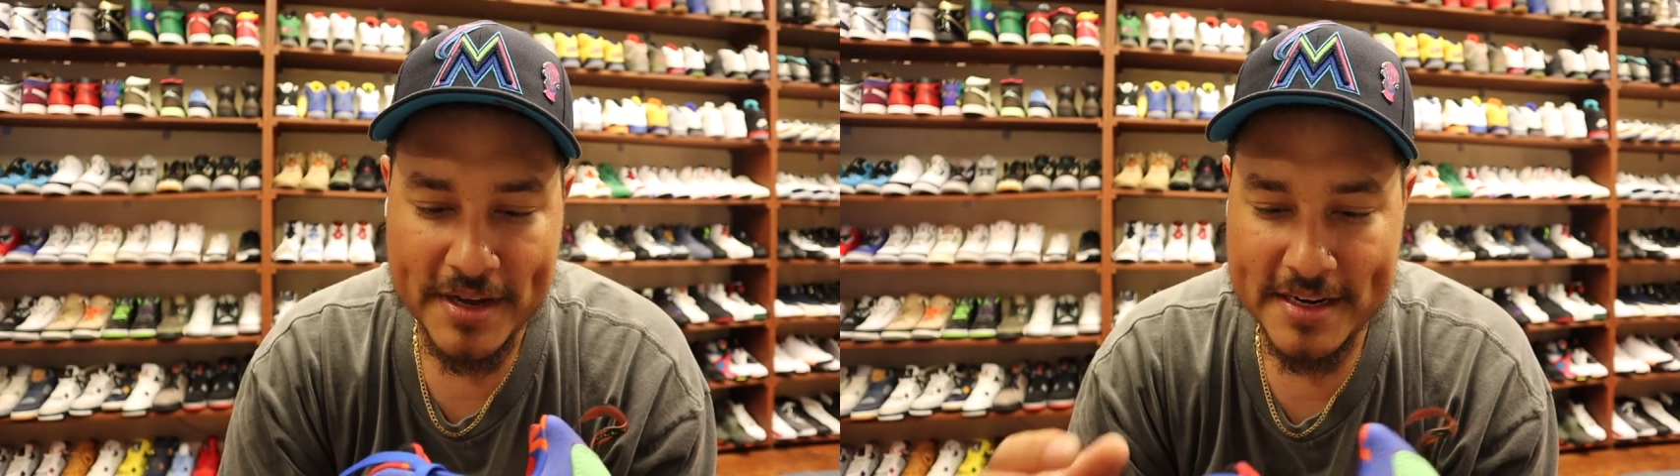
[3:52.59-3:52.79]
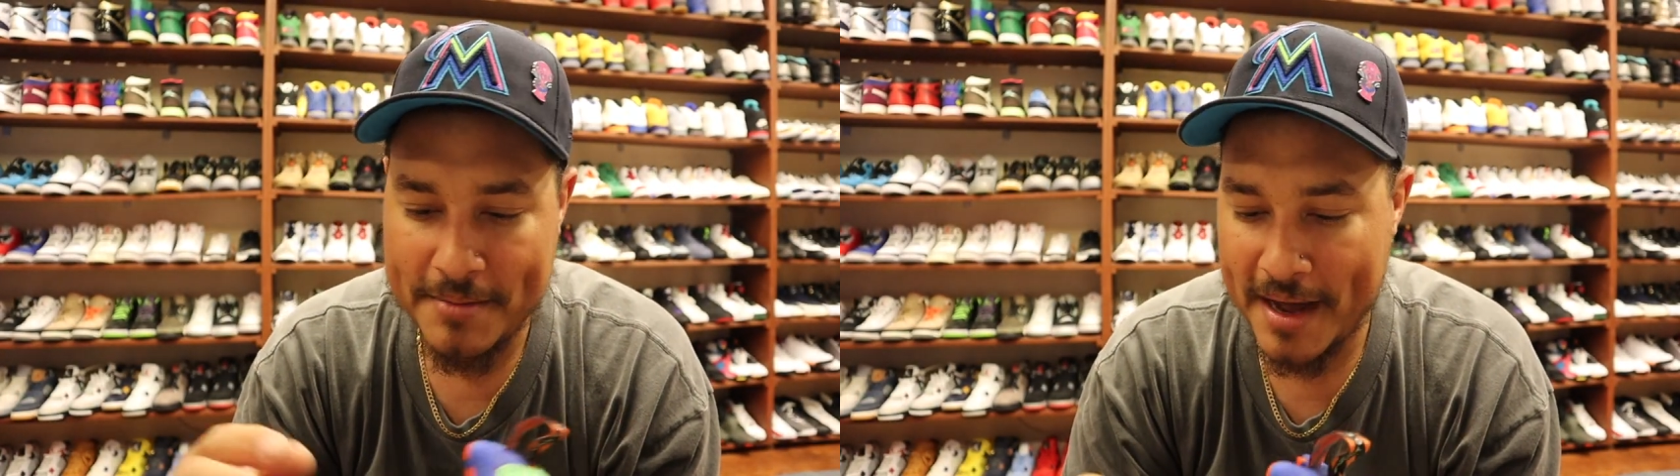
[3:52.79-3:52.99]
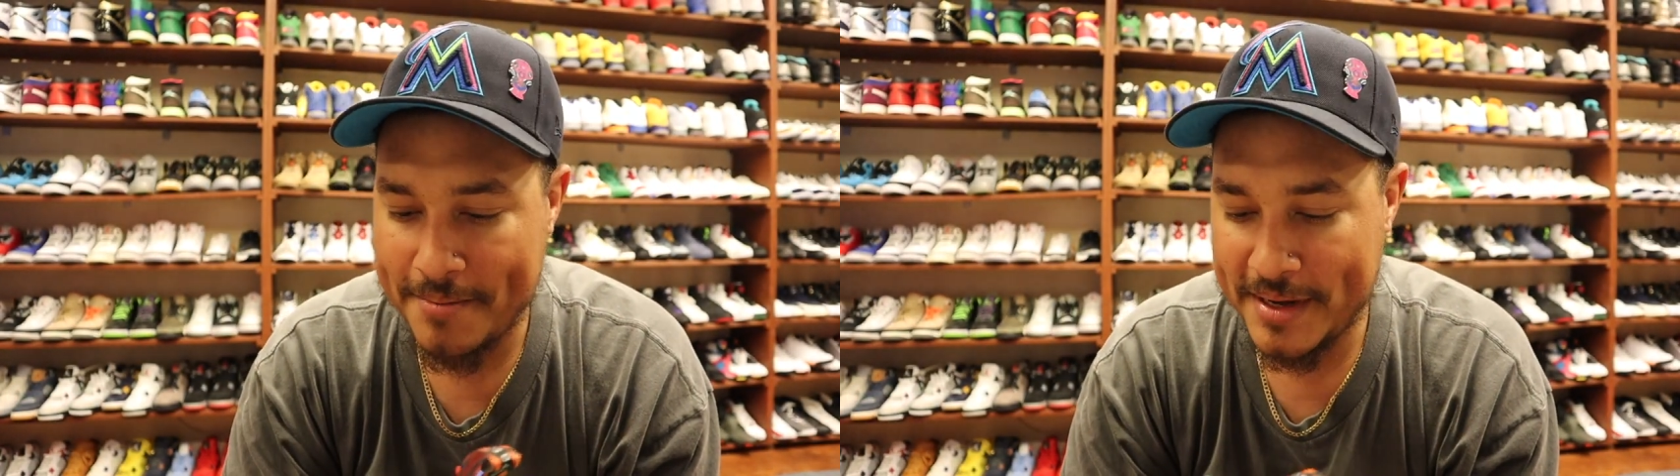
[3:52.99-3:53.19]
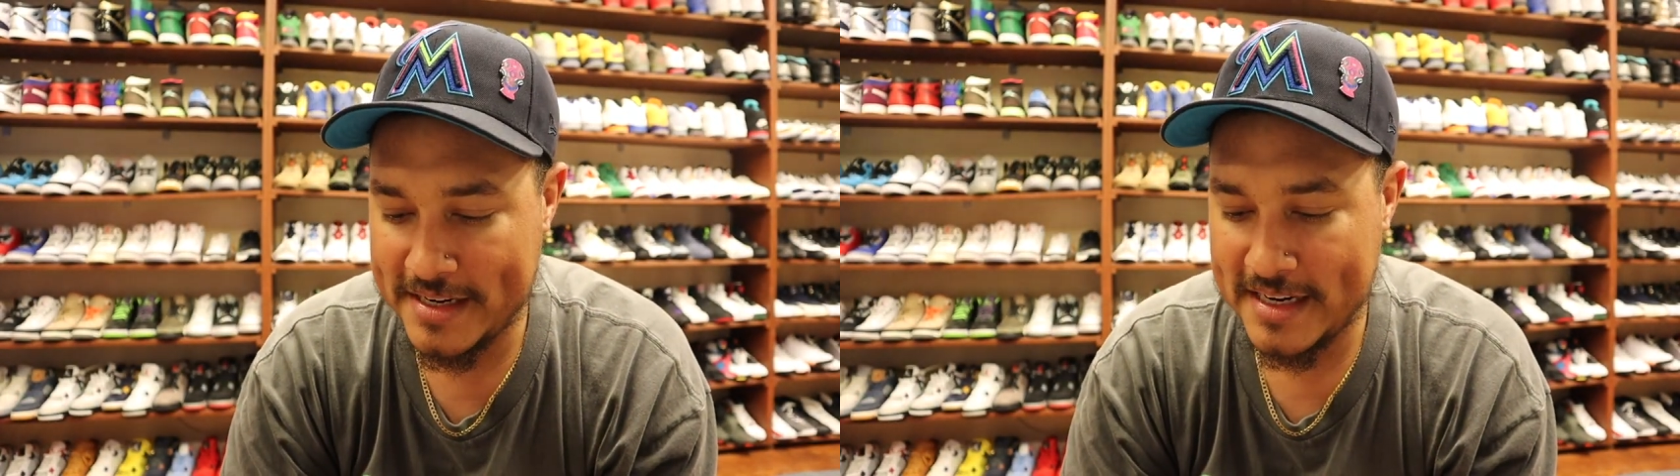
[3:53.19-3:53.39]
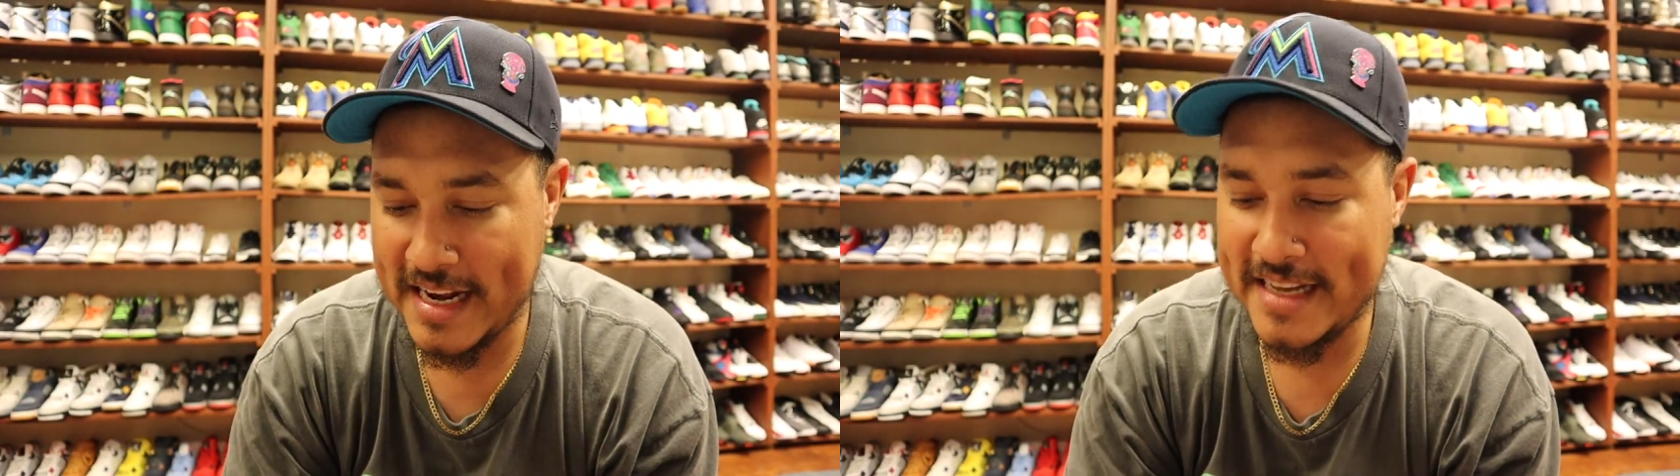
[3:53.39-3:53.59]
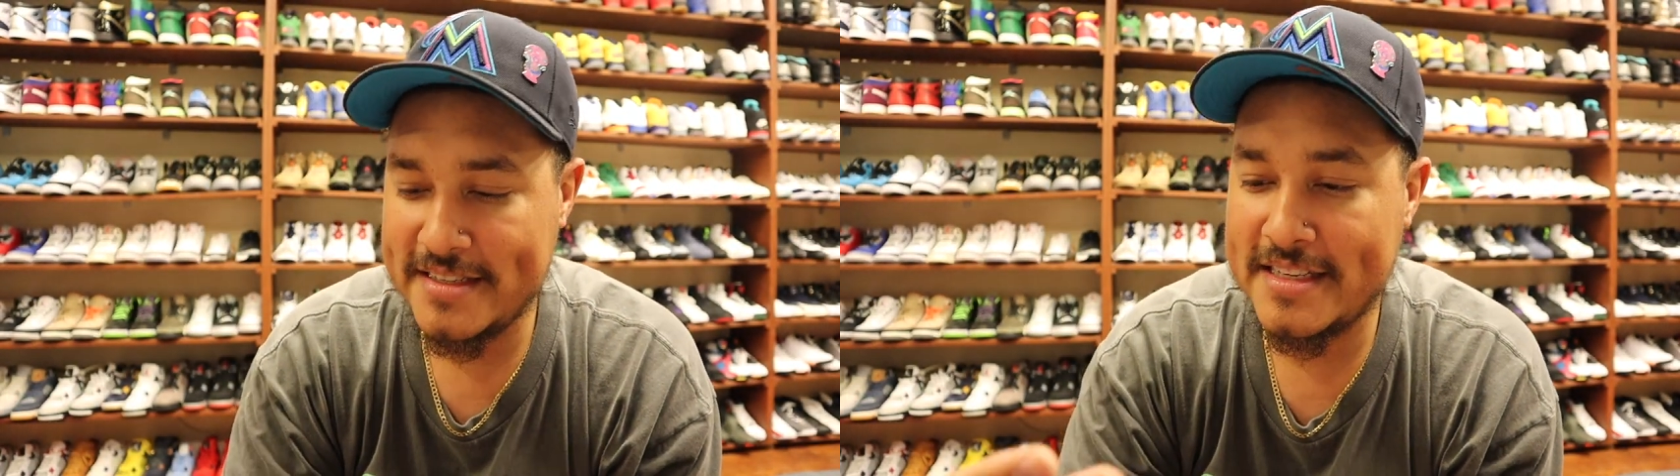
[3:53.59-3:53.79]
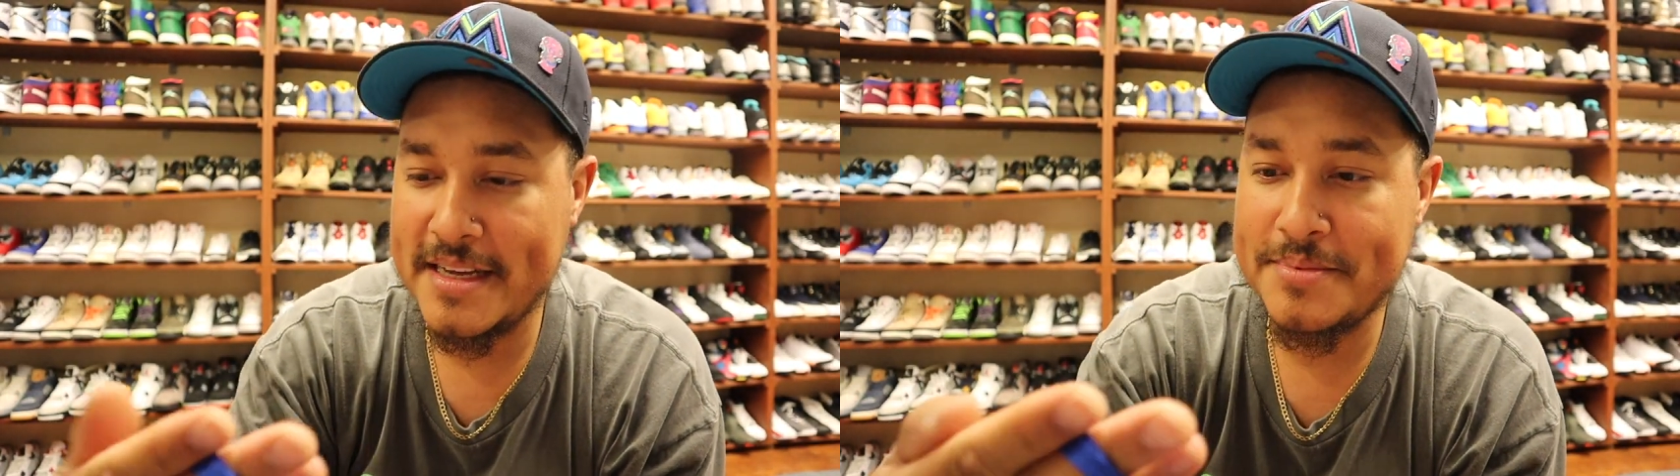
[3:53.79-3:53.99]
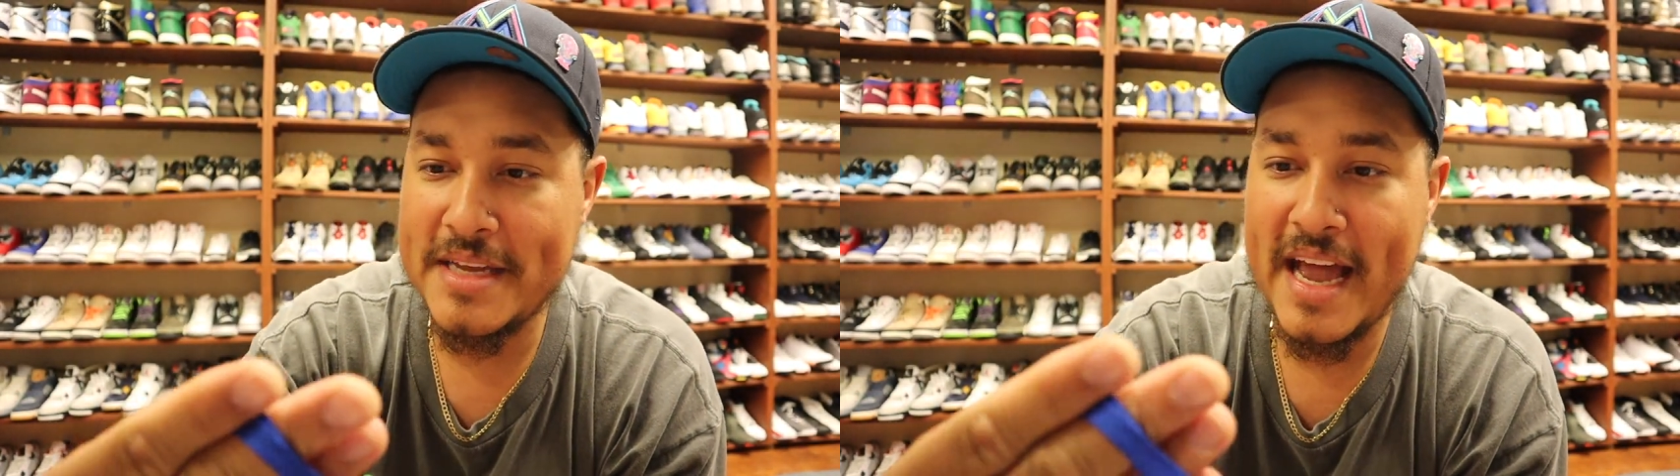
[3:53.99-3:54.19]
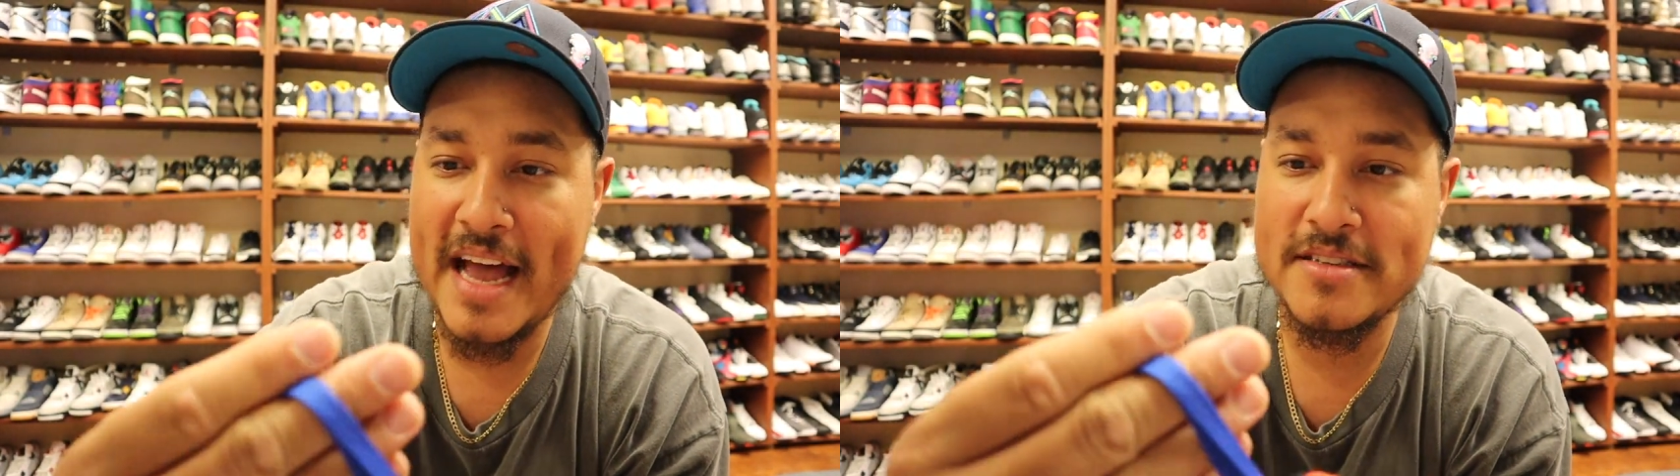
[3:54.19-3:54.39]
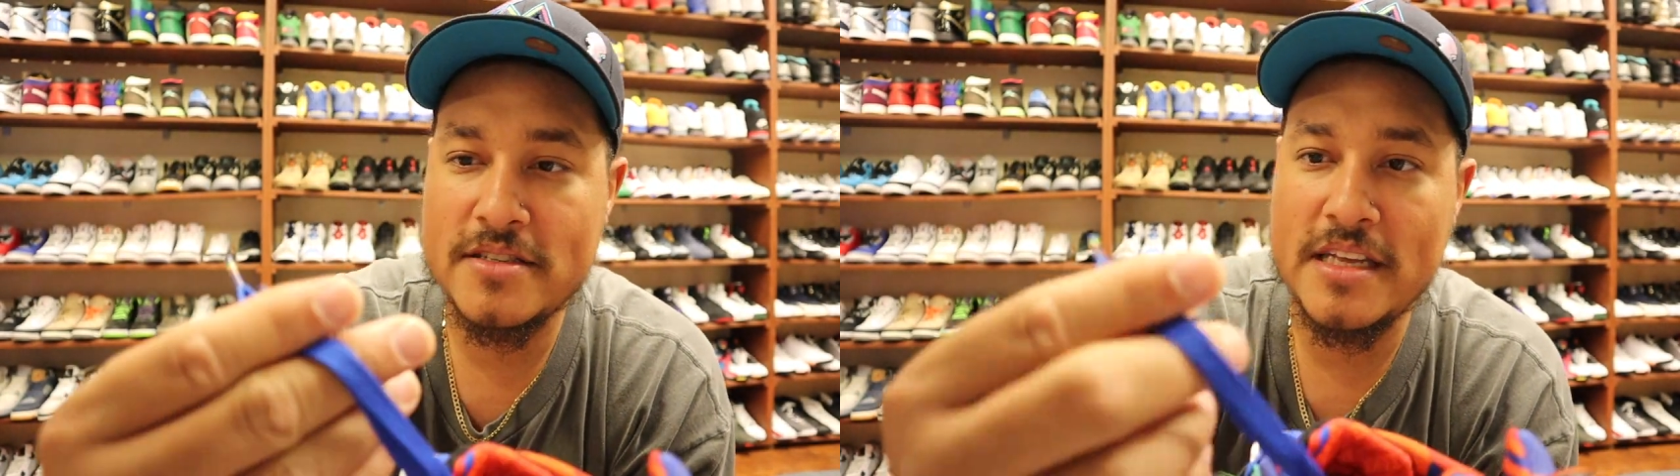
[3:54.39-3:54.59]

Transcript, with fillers: man in my opinion lace tips it has